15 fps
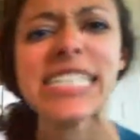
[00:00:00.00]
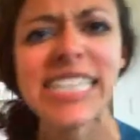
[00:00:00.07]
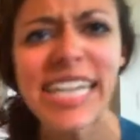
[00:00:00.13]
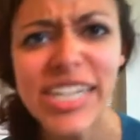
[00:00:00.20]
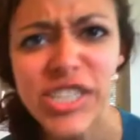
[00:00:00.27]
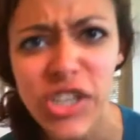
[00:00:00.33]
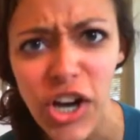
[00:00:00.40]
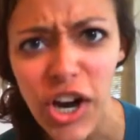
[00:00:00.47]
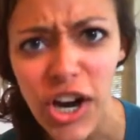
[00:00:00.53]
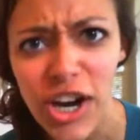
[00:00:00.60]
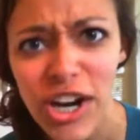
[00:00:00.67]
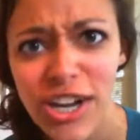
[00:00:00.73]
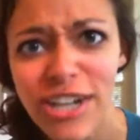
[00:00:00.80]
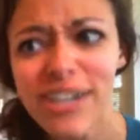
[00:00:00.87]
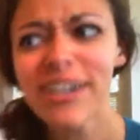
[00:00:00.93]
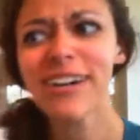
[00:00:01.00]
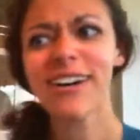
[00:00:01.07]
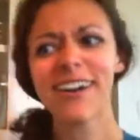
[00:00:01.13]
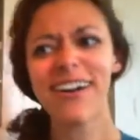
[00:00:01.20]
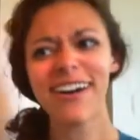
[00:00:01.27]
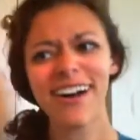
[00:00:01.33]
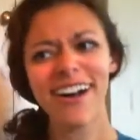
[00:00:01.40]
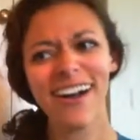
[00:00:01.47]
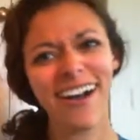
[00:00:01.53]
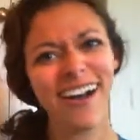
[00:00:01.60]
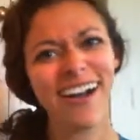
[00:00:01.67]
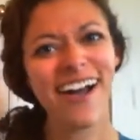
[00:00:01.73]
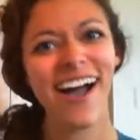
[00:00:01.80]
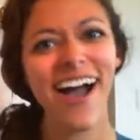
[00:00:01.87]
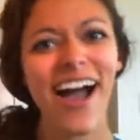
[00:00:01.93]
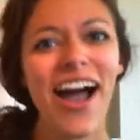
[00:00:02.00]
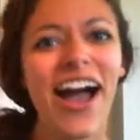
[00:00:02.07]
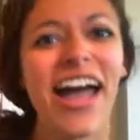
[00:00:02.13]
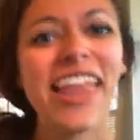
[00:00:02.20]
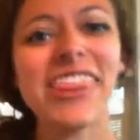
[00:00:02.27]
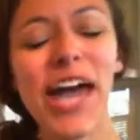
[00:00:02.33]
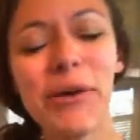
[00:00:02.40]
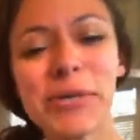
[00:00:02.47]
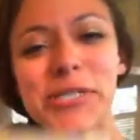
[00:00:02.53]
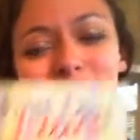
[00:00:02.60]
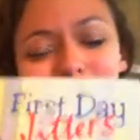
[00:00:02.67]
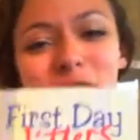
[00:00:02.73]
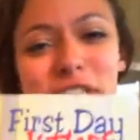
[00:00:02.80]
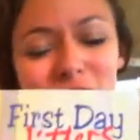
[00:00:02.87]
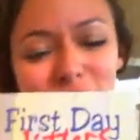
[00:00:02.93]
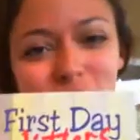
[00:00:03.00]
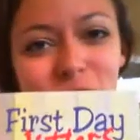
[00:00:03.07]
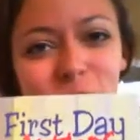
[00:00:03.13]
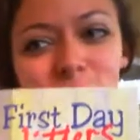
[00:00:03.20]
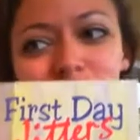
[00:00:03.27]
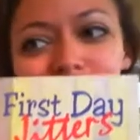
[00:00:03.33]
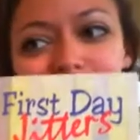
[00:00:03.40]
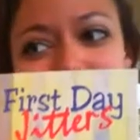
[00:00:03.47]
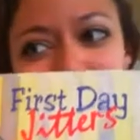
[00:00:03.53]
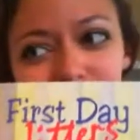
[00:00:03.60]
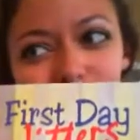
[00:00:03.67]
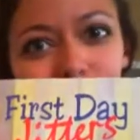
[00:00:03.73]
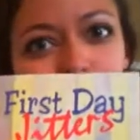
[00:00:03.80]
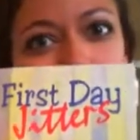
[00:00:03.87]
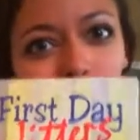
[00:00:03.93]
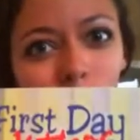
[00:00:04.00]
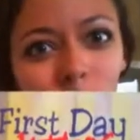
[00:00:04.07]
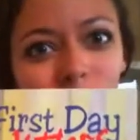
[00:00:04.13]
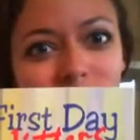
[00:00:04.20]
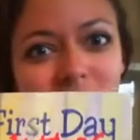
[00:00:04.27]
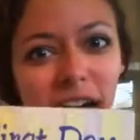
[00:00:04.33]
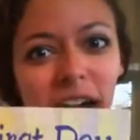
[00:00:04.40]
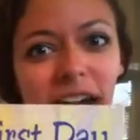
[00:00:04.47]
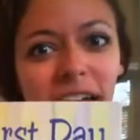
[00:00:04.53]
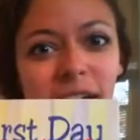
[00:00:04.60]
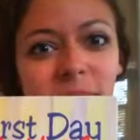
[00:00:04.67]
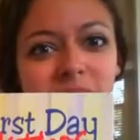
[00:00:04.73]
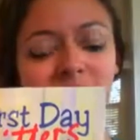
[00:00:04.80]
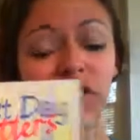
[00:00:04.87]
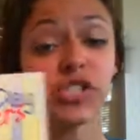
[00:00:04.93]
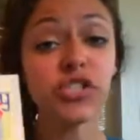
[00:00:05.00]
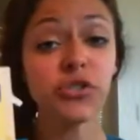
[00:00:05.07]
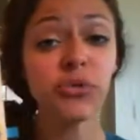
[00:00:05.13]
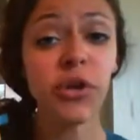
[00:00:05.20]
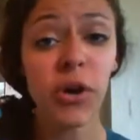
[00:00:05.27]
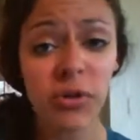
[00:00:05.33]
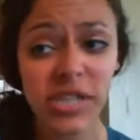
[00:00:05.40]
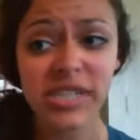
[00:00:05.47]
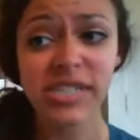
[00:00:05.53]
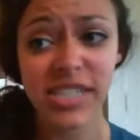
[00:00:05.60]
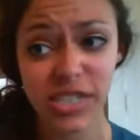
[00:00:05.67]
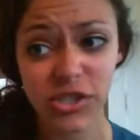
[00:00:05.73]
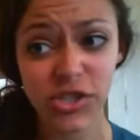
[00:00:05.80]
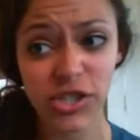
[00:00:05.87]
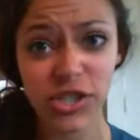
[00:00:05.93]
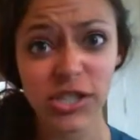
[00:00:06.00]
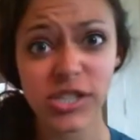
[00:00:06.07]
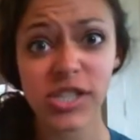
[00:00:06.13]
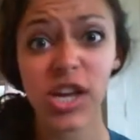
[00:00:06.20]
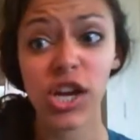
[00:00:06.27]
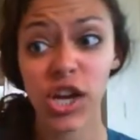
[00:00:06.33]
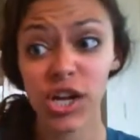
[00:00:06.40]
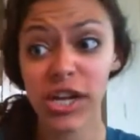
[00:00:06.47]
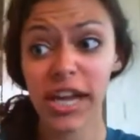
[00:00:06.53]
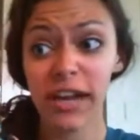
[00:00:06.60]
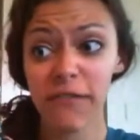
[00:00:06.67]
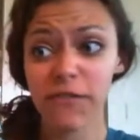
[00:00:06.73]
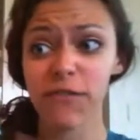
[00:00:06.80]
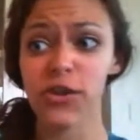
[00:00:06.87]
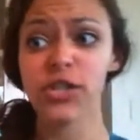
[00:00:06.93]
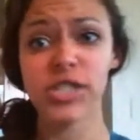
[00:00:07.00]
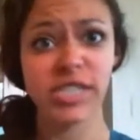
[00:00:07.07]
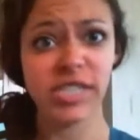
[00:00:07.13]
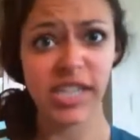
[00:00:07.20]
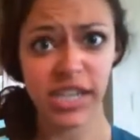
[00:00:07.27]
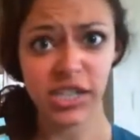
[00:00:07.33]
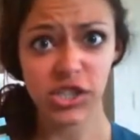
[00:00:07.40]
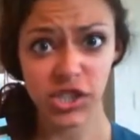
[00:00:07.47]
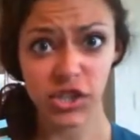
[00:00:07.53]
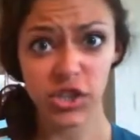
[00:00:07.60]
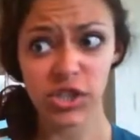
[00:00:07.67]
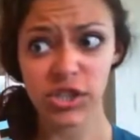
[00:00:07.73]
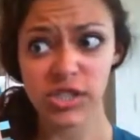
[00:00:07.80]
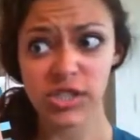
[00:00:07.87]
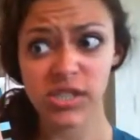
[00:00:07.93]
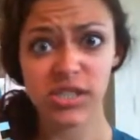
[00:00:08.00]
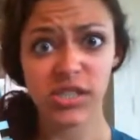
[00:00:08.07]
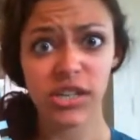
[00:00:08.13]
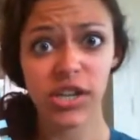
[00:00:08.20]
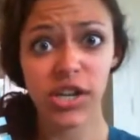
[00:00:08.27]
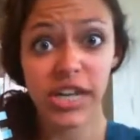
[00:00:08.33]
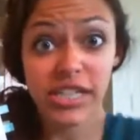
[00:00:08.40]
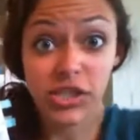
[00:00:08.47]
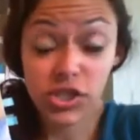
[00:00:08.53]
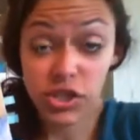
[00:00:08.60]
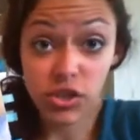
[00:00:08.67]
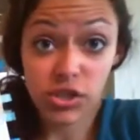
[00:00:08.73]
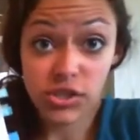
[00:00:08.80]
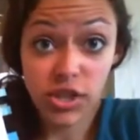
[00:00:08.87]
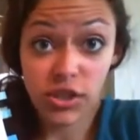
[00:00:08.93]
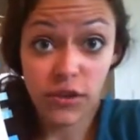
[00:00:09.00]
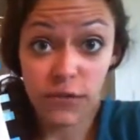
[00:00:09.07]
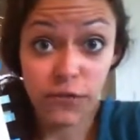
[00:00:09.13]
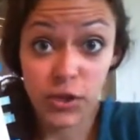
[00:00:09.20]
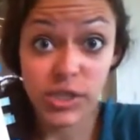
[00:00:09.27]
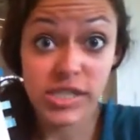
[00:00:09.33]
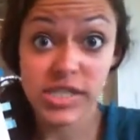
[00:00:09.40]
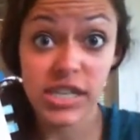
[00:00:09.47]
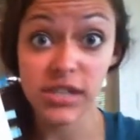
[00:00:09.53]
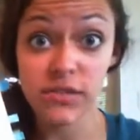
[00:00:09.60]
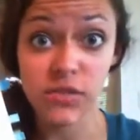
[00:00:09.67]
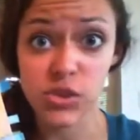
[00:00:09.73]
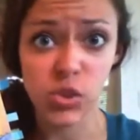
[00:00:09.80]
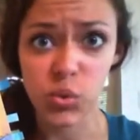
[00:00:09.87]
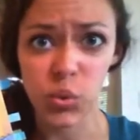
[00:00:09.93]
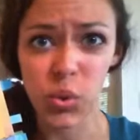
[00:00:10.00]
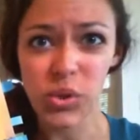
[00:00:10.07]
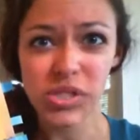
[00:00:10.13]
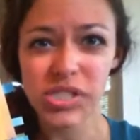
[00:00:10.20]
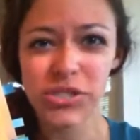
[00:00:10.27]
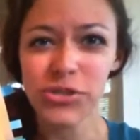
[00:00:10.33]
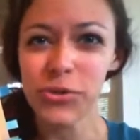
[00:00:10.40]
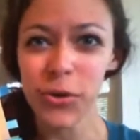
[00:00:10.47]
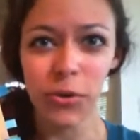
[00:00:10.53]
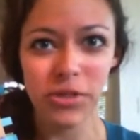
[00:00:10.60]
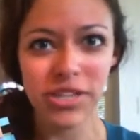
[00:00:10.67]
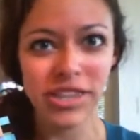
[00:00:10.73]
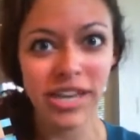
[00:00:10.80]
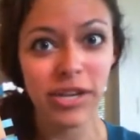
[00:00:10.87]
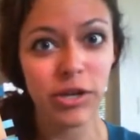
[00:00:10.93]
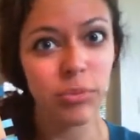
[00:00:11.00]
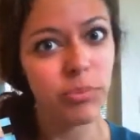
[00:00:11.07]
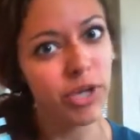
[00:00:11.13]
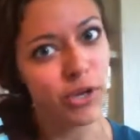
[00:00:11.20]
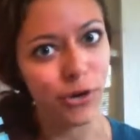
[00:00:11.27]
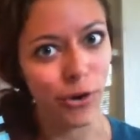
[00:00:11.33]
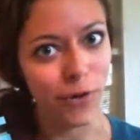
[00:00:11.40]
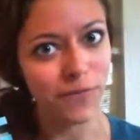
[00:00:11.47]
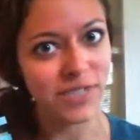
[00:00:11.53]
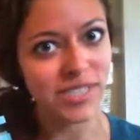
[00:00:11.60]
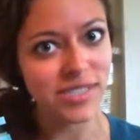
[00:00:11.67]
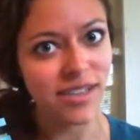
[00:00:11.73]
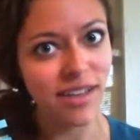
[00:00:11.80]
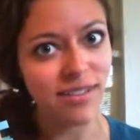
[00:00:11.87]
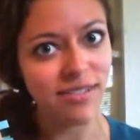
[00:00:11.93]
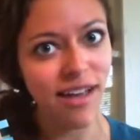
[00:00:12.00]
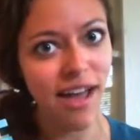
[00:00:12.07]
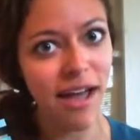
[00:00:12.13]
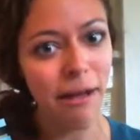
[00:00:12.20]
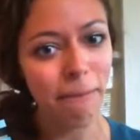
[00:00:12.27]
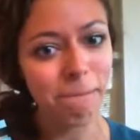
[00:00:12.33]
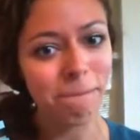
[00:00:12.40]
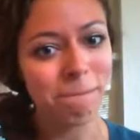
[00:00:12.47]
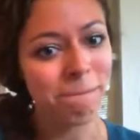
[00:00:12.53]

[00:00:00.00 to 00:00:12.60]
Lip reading: Teacher? That was the teacher. It was the teacher the whole time? Did you know that teachers could get first day jitters? Could get jitters on the first day of school? Did you know that they could be nervous like that?